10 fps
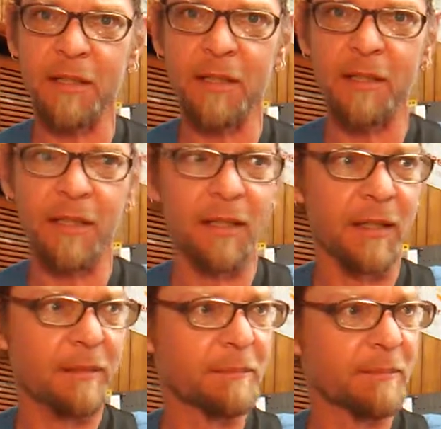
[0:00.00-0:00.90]
it.
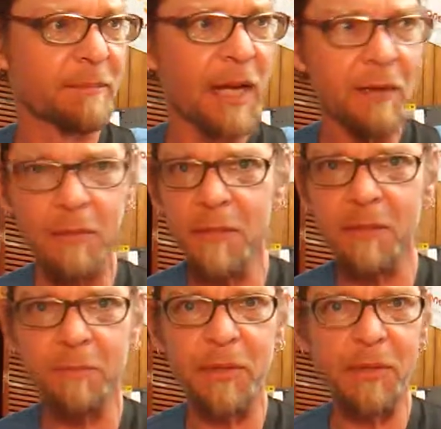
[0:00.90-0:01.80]
Back when these
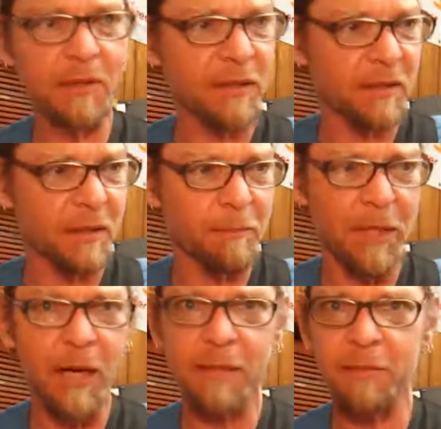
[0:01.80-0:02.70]
are built, it's a
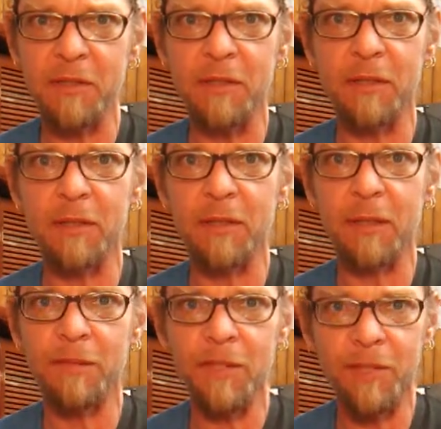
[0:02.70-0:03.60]
composite material.
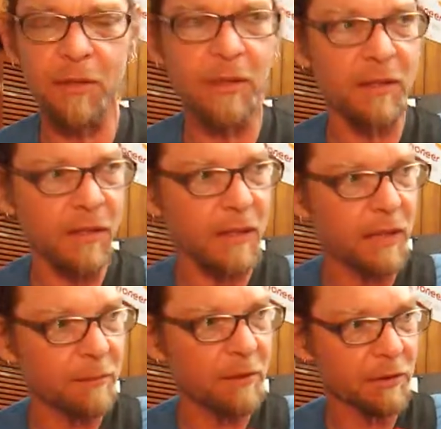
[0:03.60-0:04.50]
I'm sure that
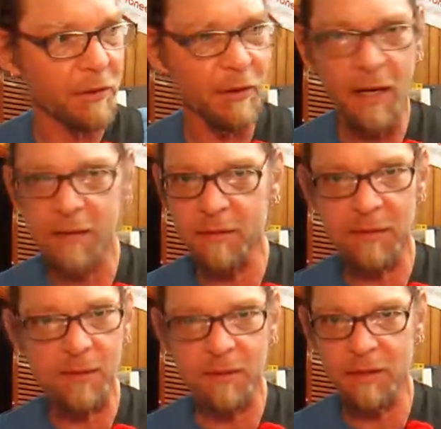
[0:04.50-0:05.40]
Steinberger thought that
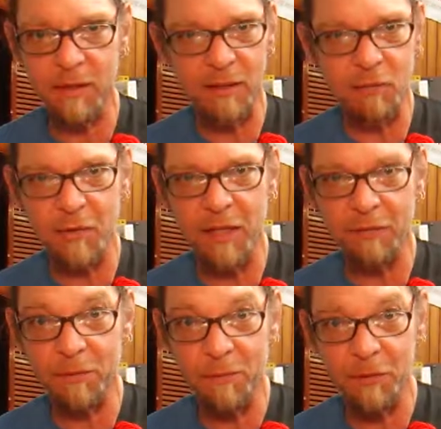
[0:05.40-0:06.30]
these things would
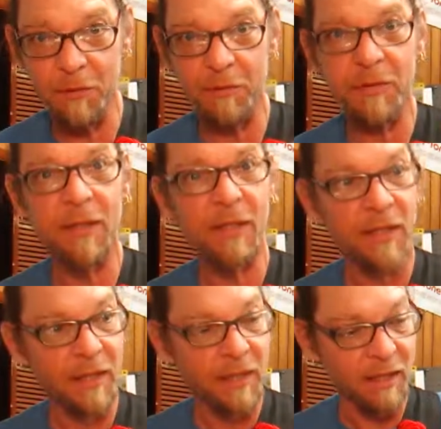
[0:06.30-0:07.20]
never move.
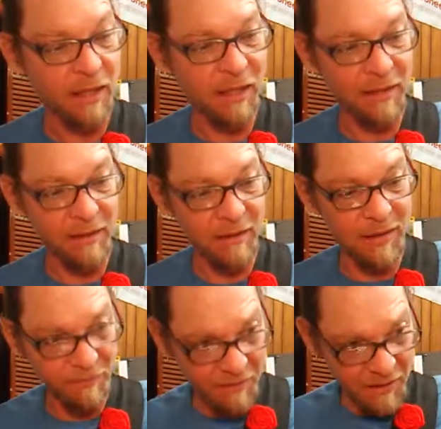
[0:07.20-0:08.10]
And
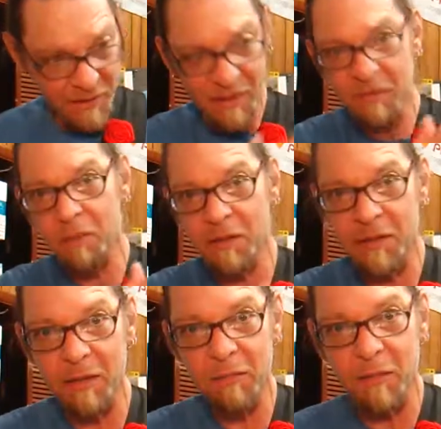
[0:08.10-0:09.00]
if this is where
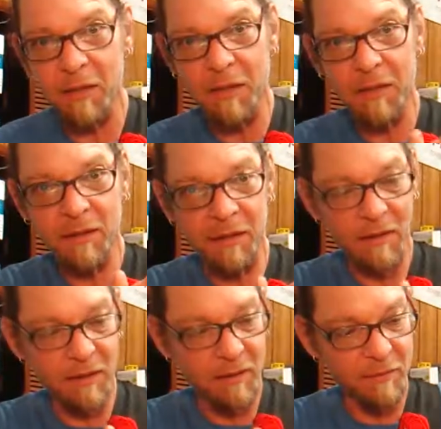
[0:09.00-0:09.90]
they want
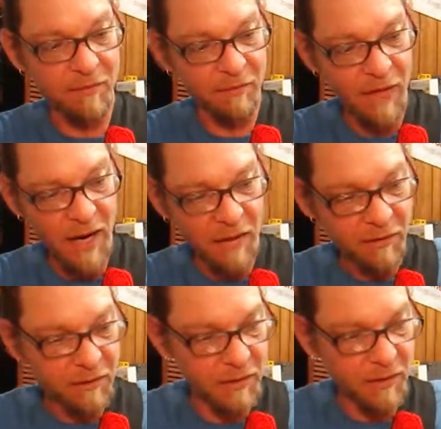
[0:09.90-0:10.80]
the
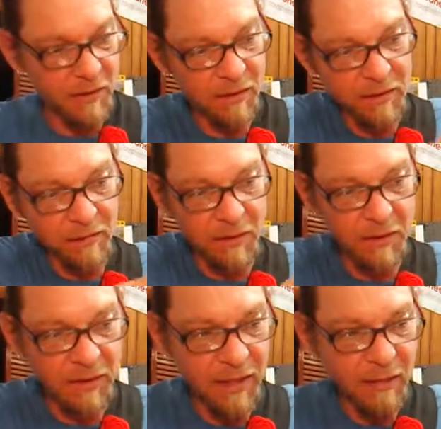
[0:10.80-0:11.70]
factory
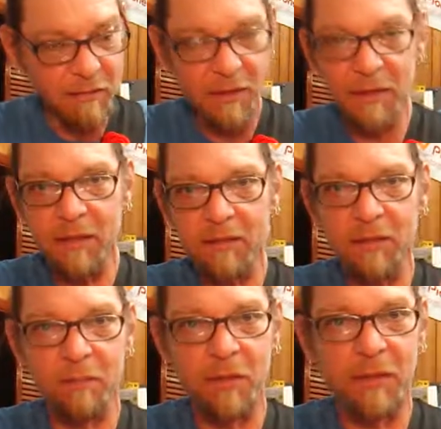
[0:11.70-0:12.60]
neck relief
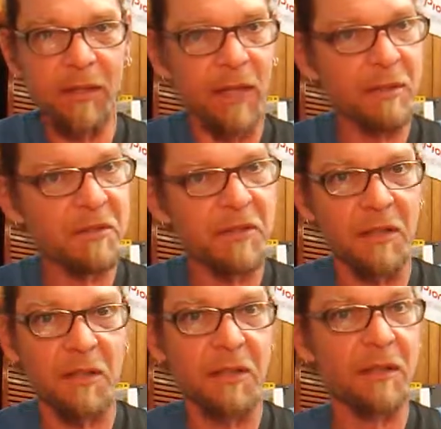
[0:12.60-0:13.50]
to be, I'm
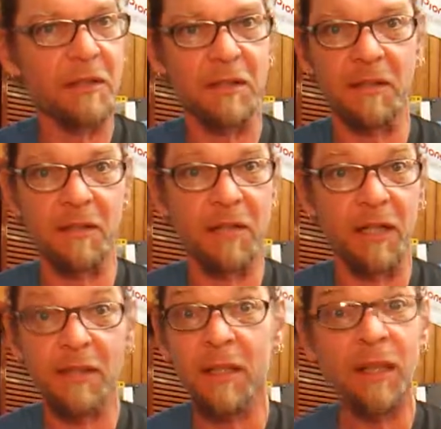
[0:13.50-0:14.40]
sorry, it's
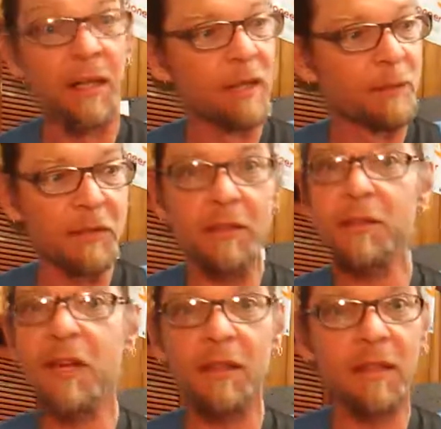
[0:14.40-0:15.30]
incorrect. But
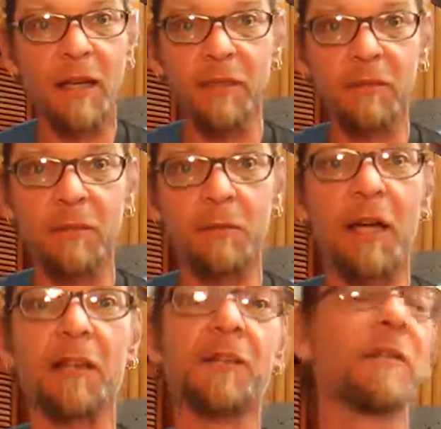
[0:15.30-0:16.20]
there's nothing I can do
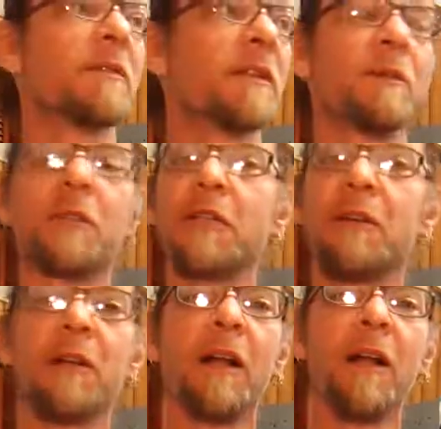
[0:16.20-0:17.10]
about it. So there we
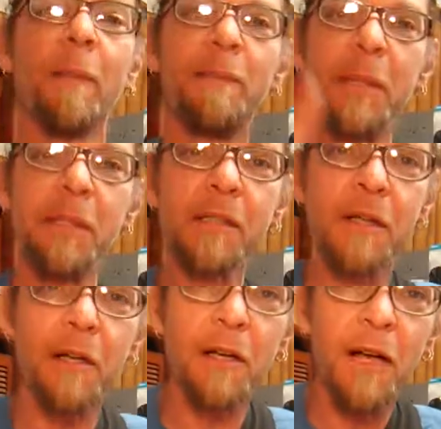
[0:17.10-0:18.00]
go. Peace,
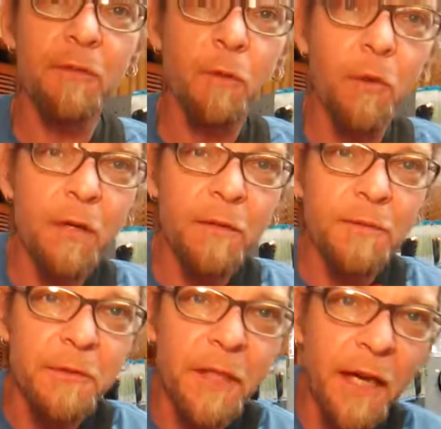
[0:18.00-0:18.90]
y'all. Have a
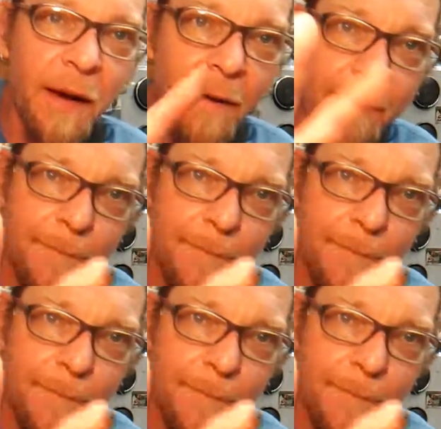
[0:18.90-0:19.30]
wonderful day.